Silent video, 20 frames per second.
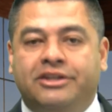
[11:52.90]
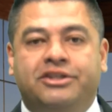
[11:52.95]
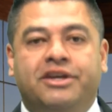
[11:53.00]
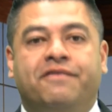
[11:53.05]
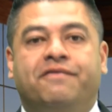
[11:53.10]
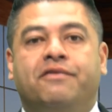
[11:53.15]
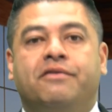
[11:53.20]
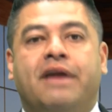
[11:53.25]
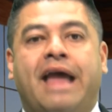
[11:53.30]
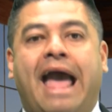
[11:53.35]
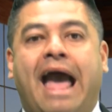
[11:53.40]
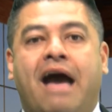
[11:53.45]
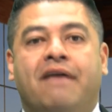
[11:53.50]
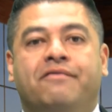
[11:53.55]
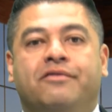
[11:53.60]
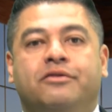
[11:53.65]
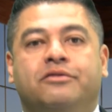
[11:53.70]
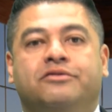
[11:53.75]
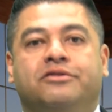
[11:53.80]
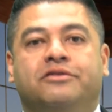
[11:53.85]
different
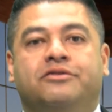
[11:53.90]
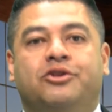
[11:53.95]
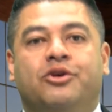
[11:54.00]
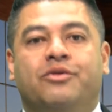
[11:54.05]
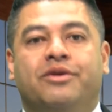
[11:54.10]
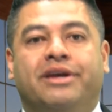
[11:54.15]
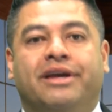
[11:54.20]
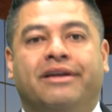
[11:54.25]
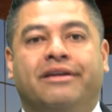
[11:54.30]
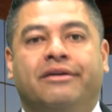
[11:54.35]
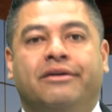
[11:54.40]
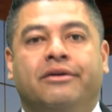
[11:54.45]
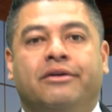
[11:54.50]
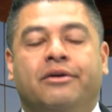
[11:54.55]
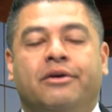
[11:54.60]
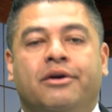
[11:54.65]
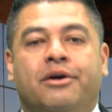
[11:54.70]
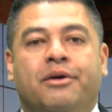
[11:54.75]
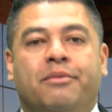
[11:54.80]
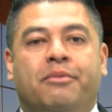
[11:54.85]
avenues of doing it.
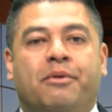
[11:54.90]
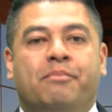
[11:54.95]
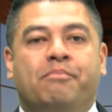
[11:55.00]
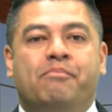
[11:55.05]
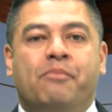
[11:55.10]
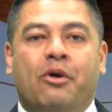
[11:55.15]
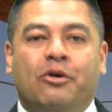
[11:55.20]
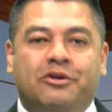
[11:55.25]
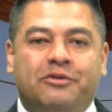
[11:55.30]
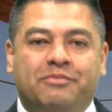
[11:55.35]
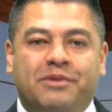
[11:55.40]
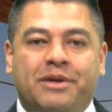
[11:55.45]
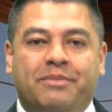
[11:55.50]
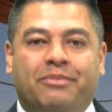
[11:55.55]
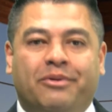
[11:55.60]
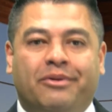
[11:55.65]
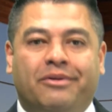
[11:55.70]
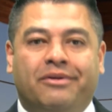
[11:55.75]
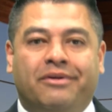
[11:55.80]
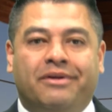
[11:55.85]
But most
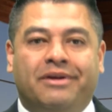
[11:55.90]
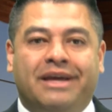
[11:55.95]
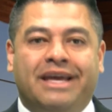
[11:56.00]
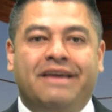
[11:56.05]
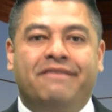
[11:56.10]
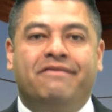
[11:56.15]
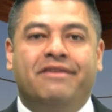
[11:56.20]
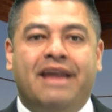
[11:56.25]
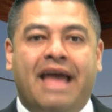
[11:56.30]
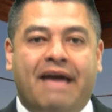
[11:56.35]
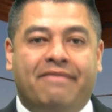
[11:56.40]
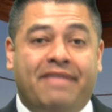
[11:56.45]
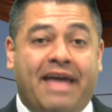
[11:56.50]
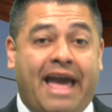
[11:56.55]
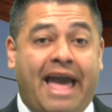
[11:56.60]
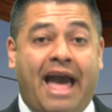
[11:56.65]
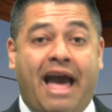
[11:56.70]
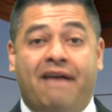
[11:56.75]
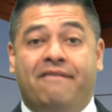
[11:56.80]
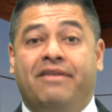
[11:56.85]
people, even at the
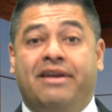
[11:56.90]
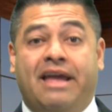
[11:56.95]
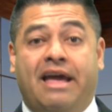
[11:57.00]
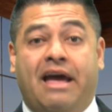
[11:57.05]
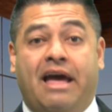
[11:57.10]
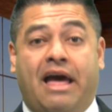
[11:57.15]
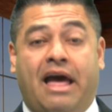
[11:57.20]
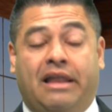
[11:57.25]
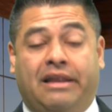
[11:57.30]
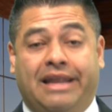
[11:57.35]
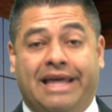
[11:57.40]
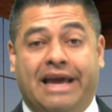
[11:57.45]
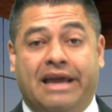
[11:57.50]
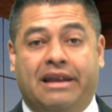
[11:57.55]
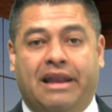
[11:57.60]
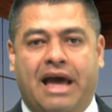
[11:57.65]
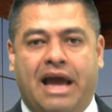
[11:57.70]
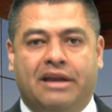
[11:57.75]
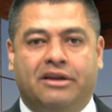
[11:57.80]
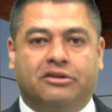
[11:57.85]
having a
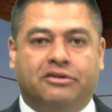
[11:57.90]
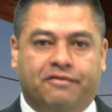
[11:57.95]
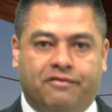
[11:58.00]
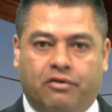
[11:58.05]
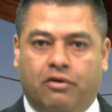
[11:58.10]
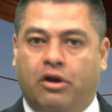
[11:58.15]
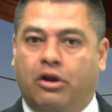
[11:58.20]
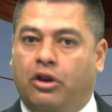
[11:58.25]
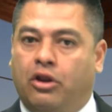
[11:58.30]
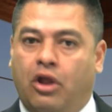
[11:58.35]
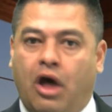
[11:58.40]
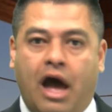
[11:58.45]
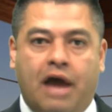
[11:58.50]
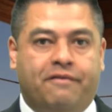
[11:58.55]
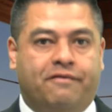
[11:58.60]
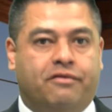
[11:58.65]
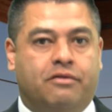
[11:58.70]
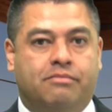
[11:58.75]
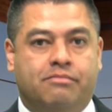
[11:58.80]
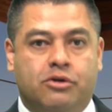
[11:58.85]
landline, is for
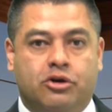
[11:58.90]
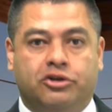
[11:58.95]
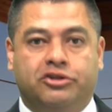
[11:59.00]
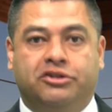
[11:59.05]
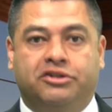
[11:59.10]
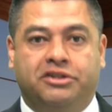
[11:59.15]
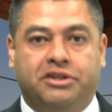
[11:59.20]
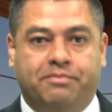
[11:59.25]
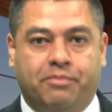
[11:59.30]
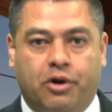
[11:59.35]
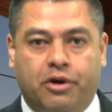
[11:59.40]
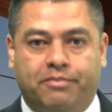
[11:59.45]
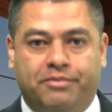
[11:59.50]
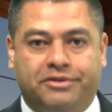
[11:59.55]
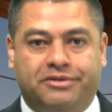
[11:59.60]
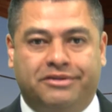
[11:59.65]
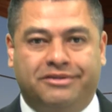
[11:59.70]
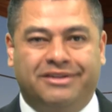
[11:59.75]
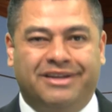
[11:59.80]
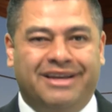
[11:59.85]
emergency
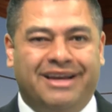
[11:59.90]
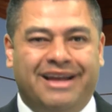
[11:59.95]
purposes.